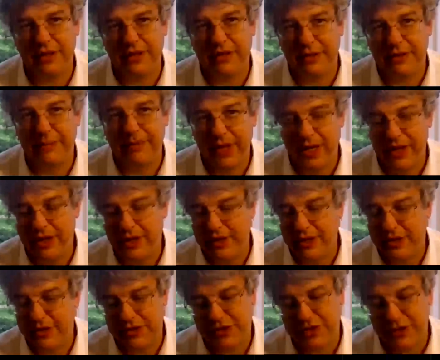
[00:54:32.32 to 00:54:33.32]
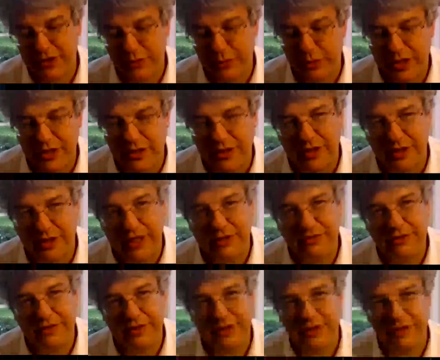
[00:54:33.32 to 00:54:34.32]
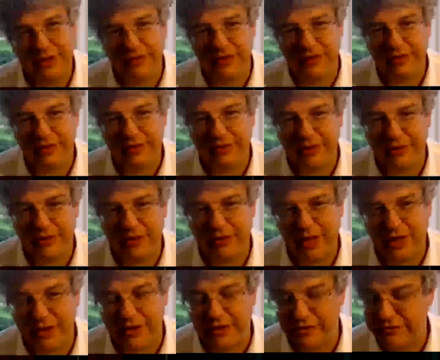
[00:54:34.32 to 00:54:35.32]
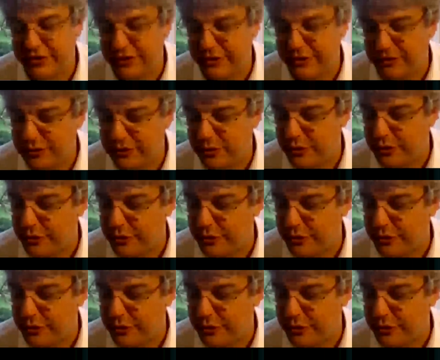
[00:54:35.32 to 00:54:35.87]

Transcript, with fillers: Yeah. So when you look at, I don't know if you